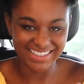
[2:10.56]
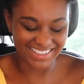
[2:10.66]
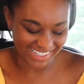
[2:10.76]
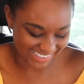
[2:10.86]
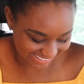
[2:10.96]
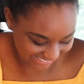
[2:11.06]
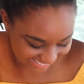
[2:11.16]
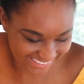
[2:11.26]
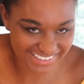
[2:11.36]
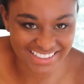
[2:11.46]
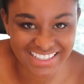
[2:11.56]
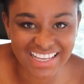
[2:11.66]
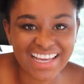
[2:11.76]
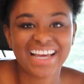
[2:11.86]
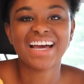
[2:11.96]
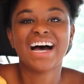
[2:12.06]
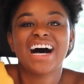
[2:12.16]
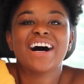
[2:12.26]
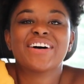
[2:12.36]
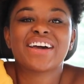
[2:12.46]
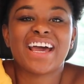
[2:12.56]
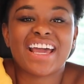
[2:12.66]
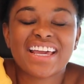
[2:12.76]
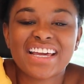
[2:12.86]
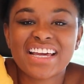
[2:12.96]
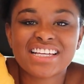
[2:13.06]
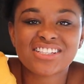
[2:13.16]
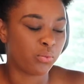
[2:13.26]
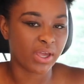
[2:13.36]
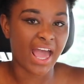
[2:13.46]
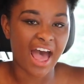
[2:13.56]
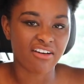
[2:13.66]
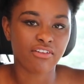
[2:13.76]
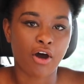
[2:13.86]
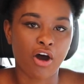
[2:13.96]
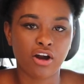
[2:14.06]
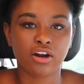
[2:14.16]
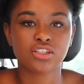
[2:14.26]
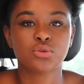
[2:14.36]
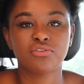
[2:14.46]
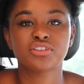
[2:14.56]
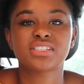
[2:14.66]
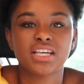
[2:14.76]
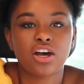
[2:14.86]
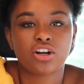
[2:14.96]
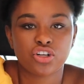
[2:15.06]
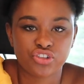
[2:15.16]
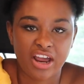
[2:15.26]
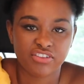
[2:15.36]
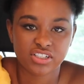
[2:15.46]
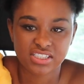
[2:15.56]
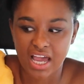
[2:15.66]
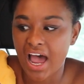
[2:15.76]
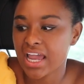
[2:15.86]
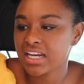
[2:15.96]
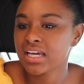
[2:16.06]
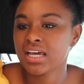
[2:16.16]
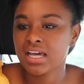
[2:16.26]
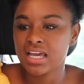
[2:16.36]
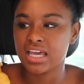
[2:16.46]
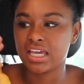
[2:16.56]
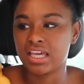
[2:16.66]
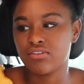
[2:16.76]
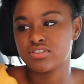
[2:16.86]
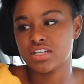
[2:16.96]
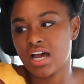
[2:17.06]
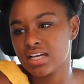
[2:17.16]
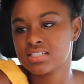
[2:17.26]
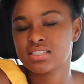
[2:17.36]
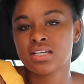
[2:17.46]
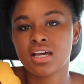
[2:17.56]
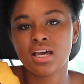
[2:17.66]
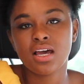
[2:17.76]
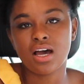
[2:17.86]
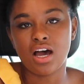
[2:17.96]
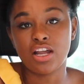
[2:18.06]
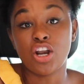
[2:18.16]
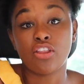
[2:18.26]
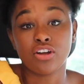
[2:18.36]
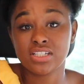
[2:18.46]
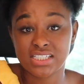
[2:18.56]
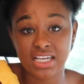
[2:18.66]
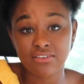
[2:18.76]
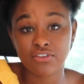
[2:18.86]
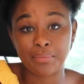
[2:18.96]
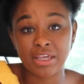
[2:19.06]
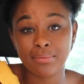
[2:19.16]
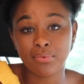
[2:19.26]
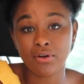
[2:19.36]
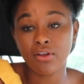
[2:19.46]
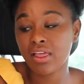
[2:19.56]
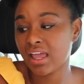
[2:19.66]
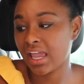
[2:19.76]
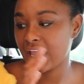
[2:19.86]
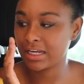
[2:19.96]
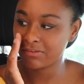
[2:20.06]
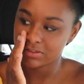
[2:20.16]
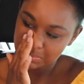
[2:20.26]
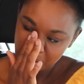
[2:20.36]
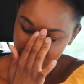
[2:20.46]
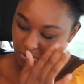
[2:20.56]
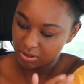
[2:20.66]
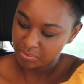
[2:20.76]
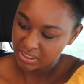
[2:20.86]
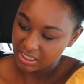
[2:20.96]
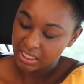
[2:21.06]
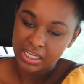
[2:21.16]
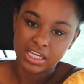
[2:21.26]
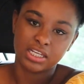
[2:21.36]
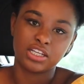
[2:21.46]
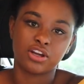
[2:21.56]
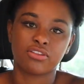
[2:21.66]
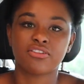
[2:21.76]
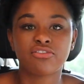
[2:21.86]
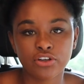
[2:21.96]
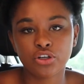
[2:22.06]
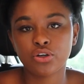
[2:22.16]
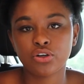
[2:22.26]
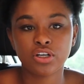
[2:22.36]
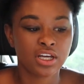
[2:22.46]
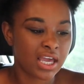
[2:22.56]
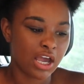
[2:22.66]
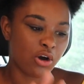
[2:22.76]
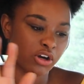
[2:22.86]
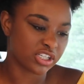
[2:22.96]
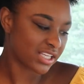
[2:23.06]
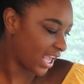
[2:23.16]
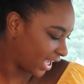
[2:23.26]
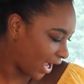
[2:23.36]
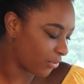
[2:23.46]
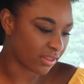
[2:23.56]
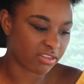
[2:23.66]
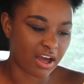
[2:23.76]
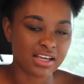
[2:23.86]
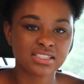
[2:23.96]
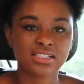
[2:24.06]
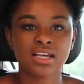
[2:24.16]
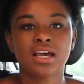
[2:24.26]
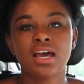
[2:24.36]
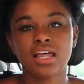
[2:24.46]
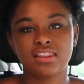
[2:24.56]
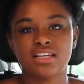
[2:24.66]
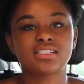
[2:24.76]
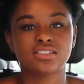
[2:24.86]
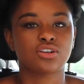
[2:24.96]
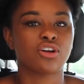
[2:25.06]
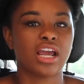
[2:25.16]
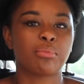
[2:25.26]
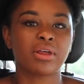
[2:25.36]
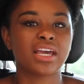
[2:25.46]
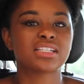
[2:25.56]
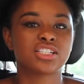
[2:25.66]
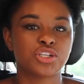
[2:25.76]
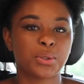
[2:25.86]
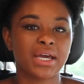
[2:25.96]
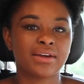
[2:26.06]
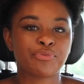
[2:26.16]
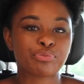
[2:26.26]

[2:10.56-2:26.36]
Got it. Okay, we have our swivel seat on our driver's side. It gives us another seat for people, and if people want to be near the food or just hang out with us, this is a great place to do it.